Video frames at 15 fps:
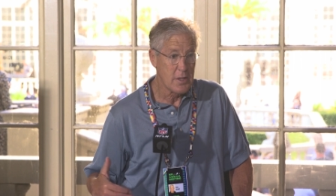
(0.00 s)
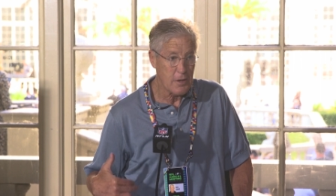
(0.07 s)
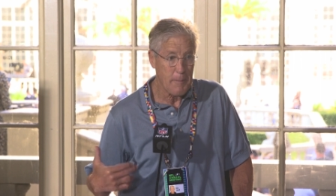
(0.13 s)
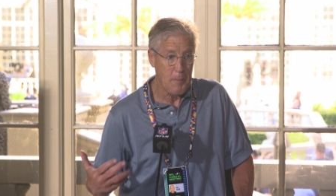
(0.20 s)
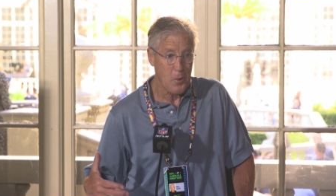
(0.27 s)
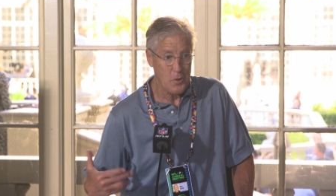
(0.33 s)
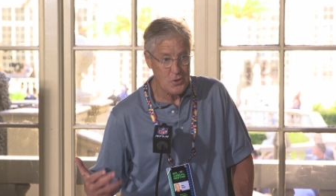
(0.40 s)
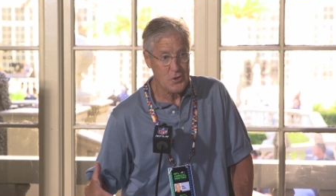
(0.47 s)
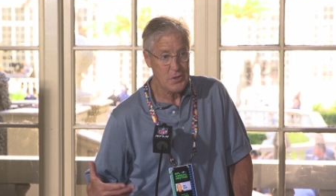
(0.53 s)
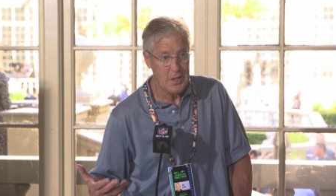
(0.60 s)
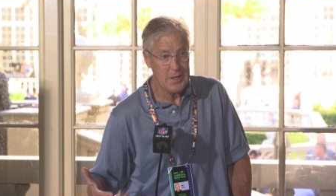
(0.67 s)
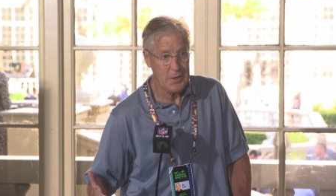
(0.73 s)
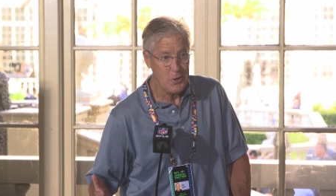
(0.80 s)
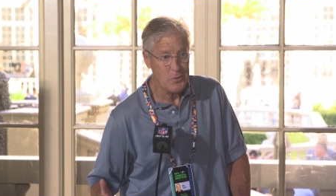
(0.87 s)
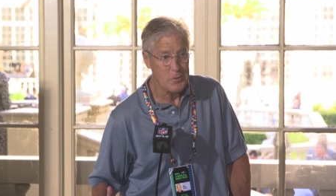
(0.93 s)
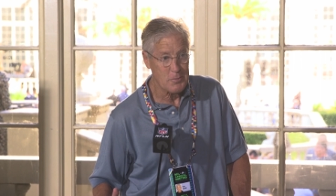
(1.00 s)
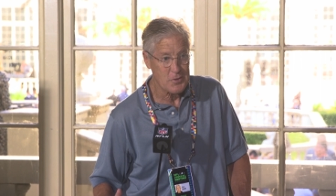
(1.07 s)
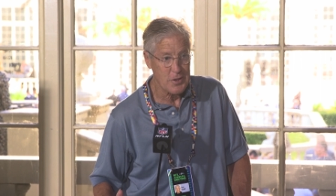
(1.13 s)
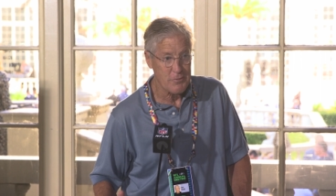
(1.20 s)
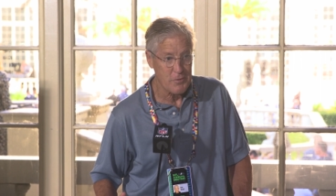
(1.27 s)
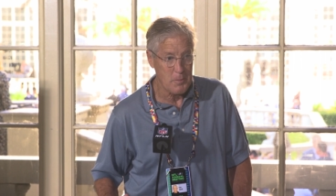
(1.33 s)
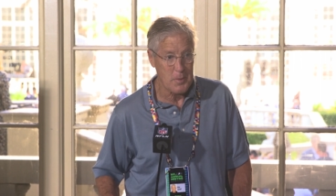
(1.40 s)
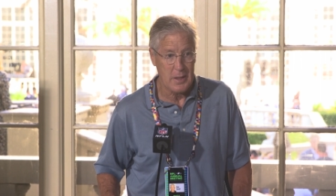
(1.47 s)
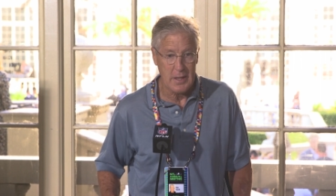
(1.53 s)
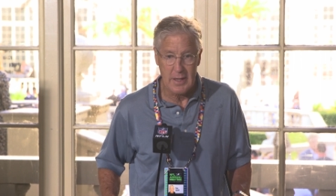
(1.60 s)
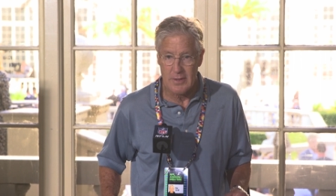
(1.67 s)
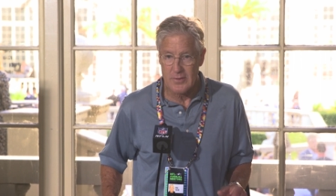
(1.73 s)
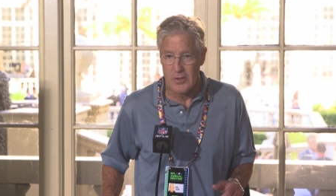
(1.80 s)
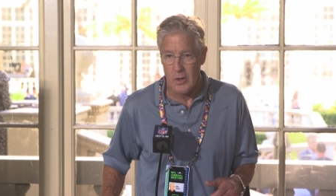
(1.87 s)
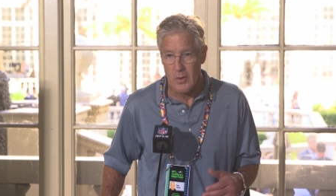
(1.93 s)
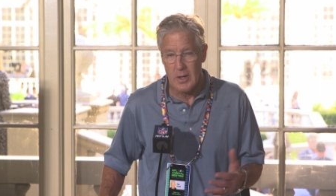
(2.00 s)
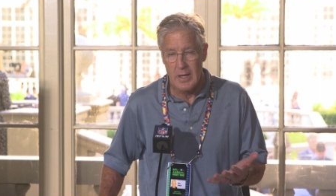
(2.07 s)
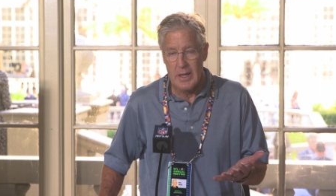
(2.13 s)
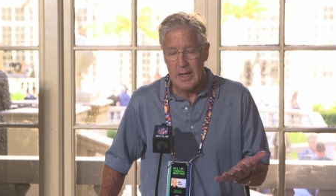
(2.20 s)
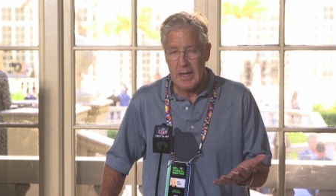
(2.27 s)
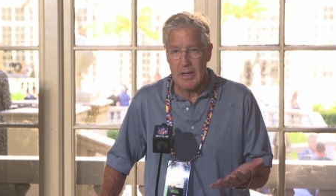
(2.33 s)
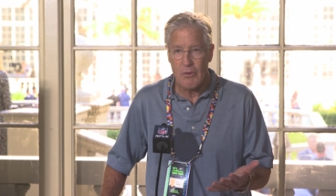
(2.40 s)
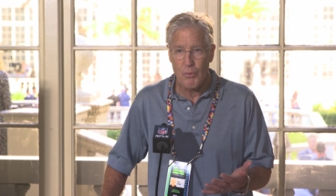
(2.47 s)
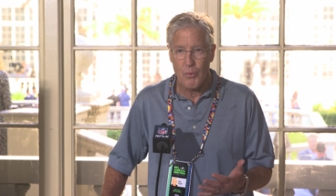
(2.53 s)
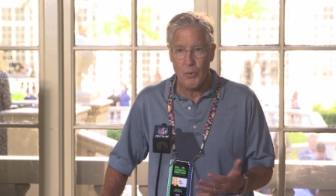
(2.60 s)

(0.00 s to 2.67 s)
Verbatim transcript: the person that he knows himself to be. And so he's